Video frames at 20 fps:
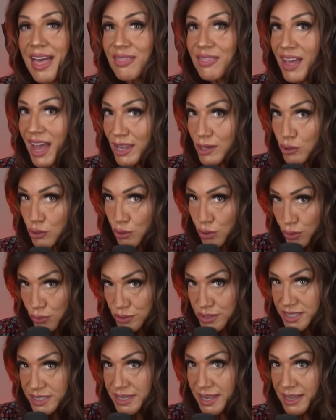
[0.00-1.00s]
that new
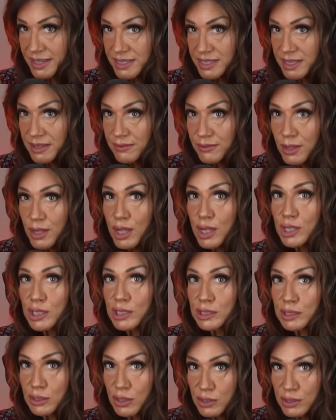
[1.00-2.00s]
detective
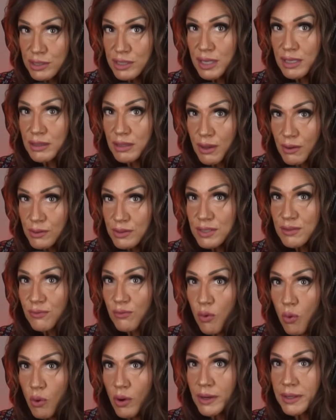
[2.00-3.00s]
looked at those
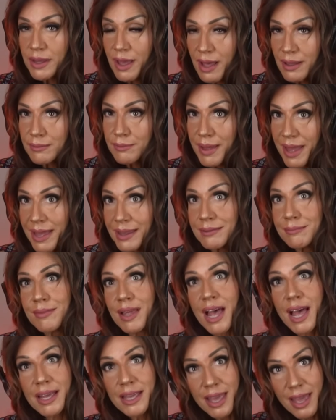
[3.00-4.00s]
4 young men
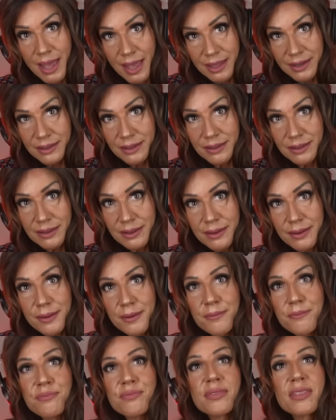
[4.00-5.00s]
again.
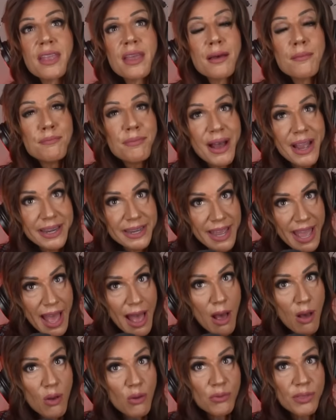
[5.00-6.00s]
By
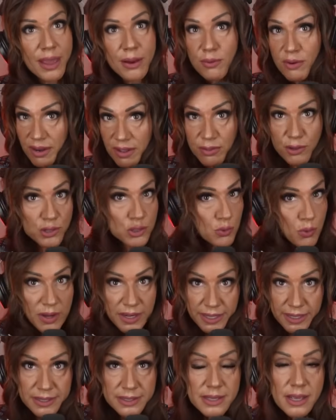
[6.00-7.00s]
now, they were in their
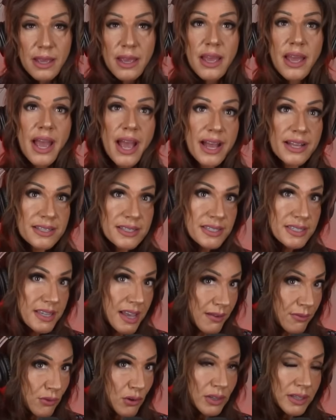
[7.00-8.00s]
20s, and
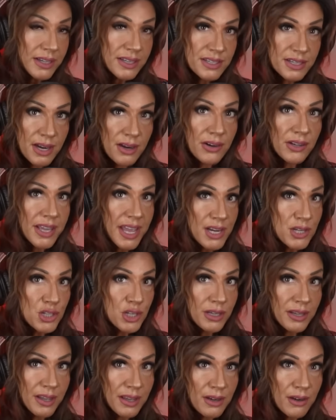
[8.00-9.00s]
several
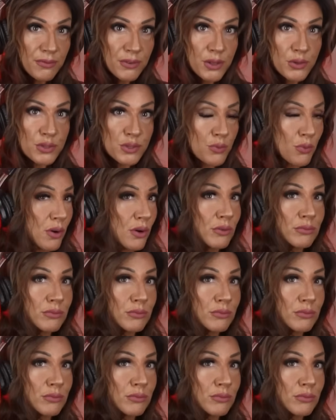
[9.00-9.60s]
interrogation interviews were